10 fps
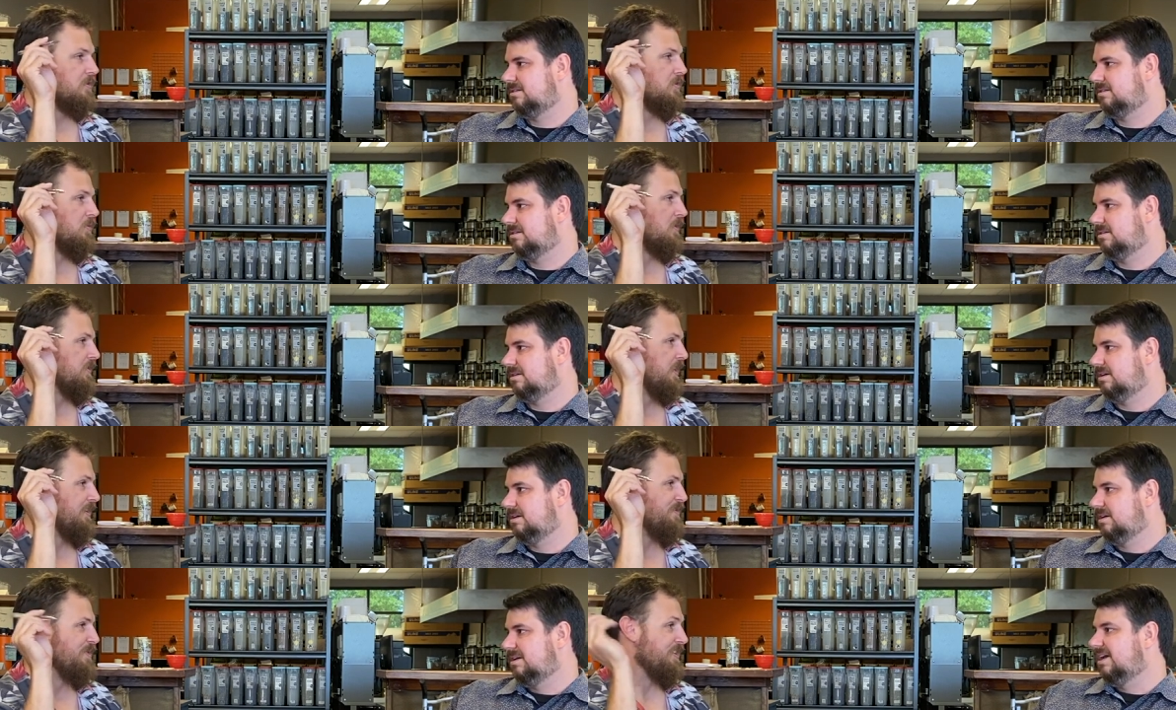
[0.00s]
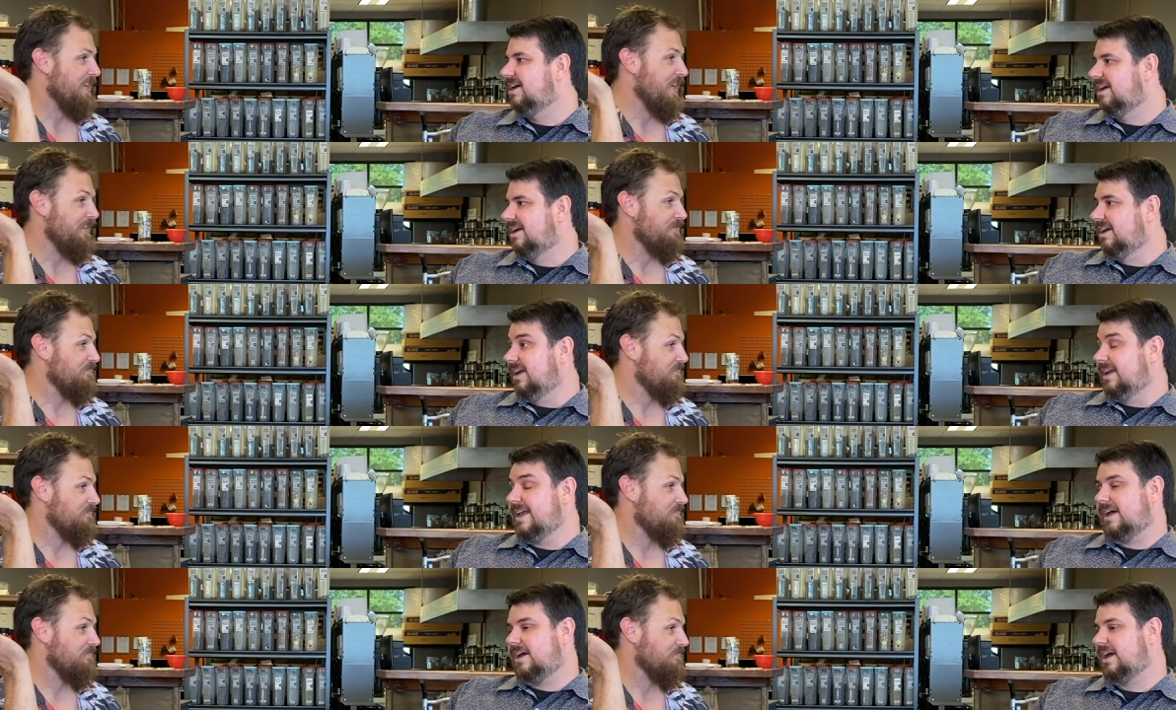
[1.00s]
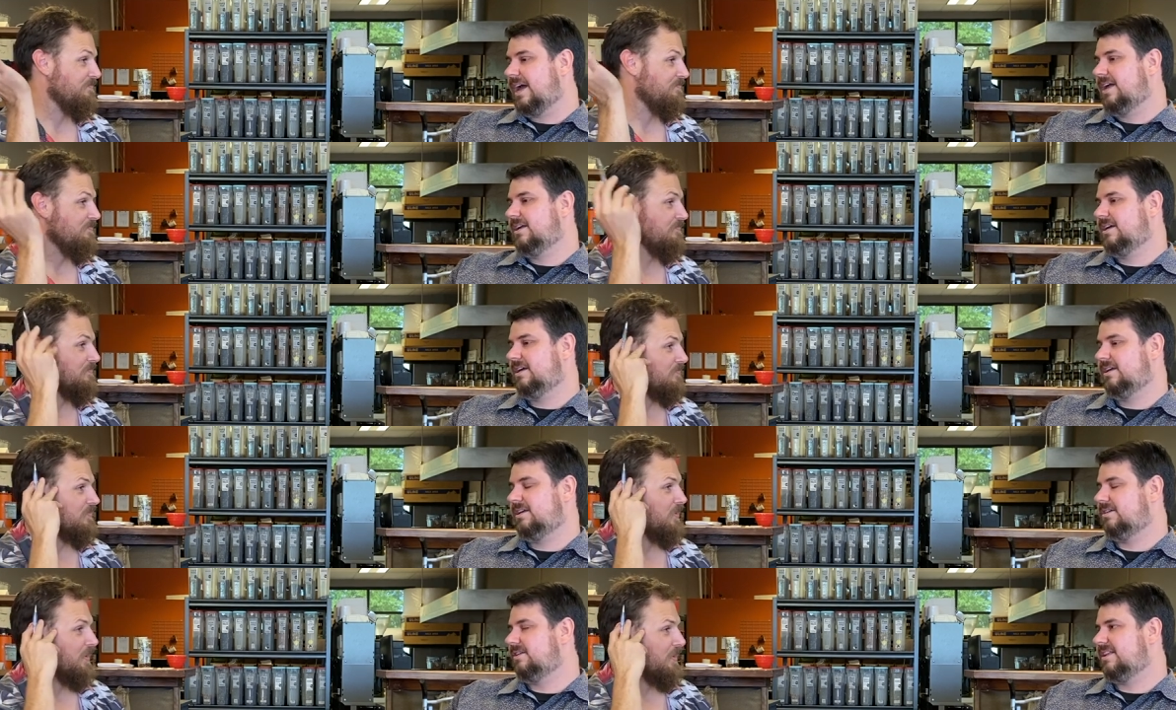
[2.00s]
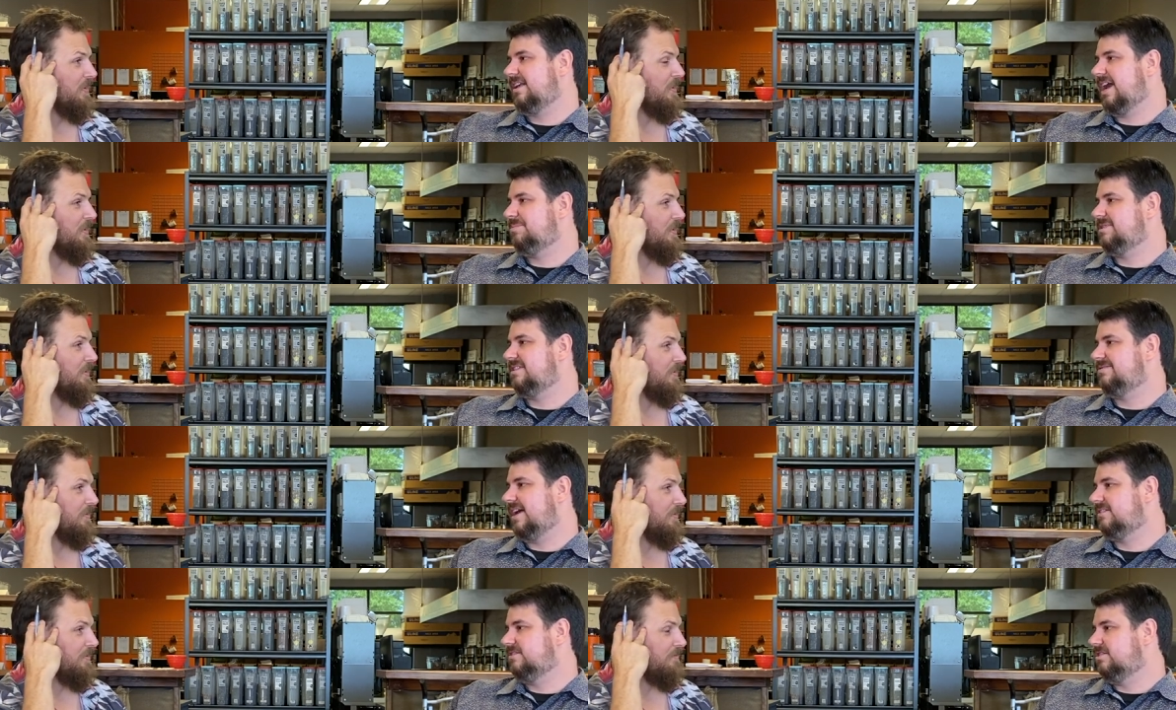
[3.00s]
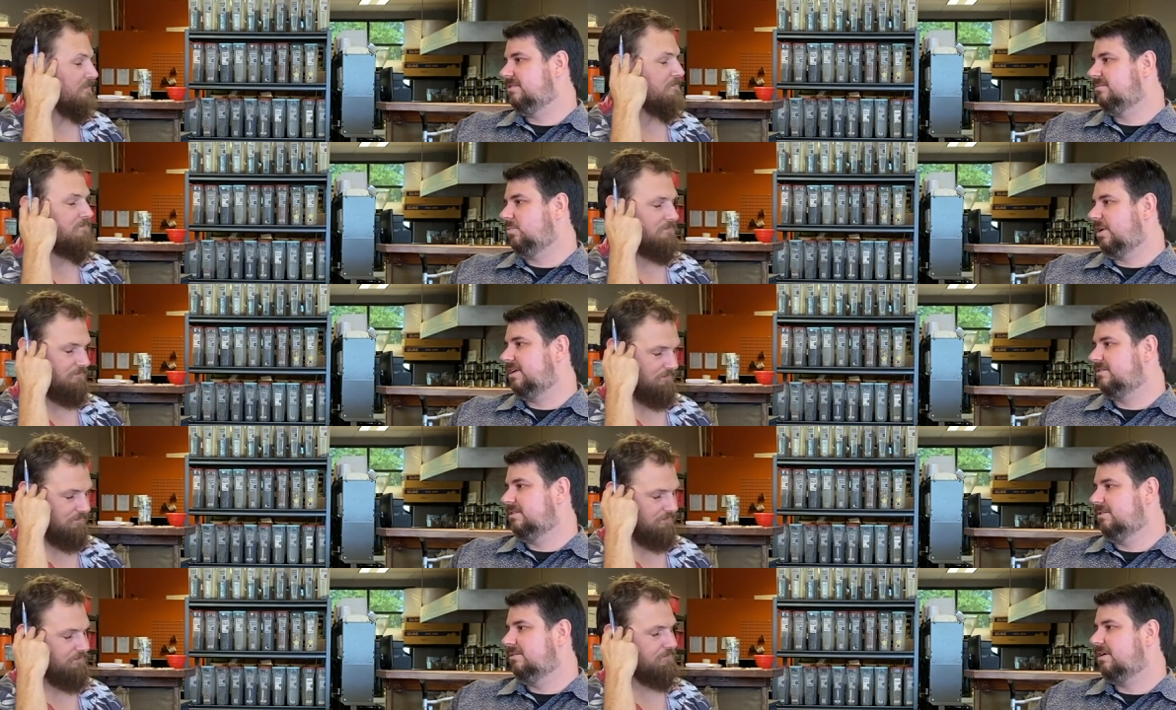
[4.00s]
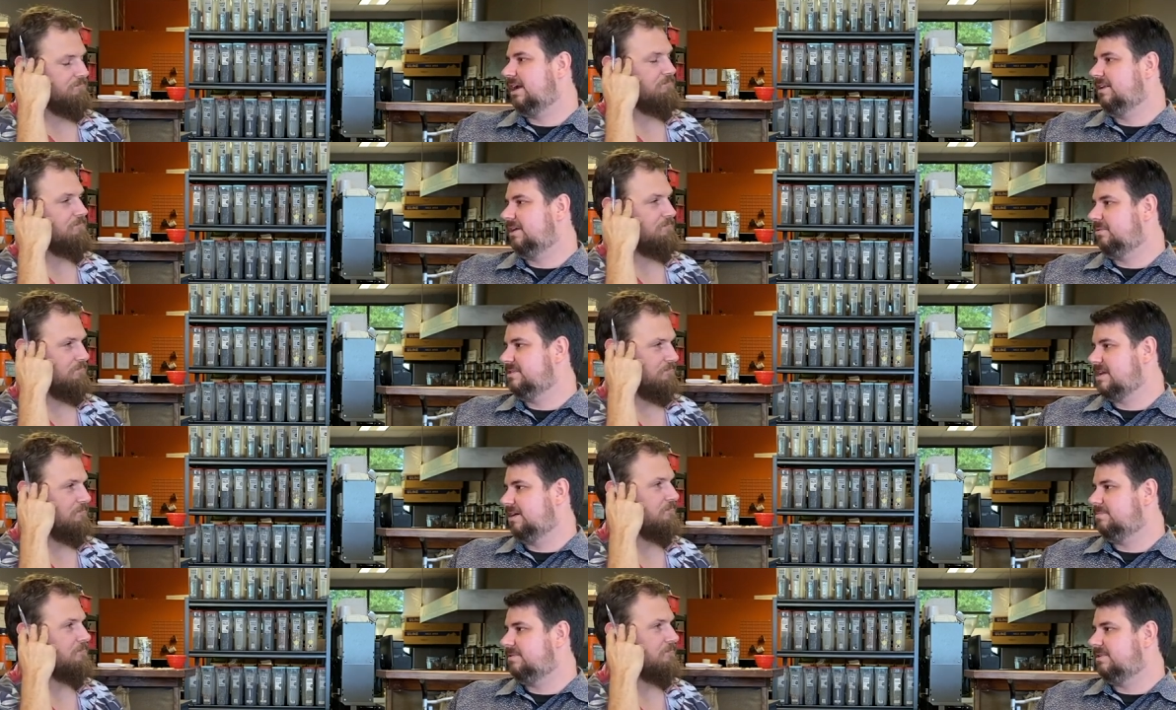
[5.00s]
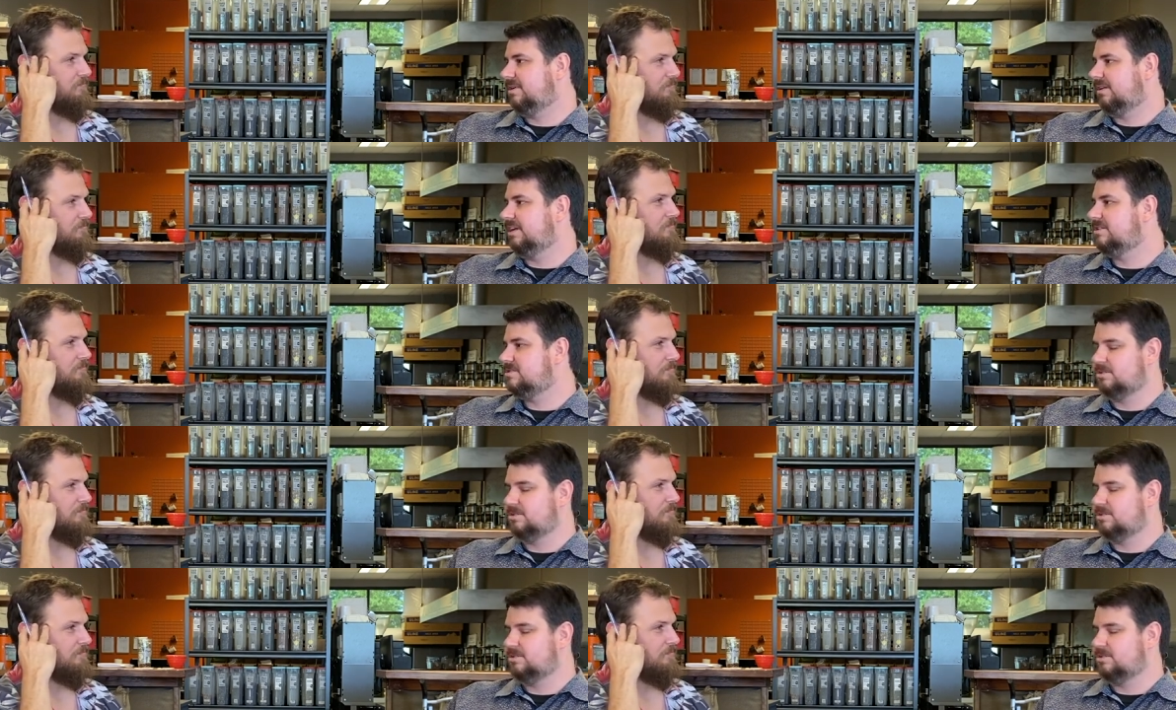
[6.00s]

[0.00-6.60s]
Speaker 1: so we're excited about that.
Speaker 2: Yeah, I you know nothing happens as fast as you wanted to. I think we signed at least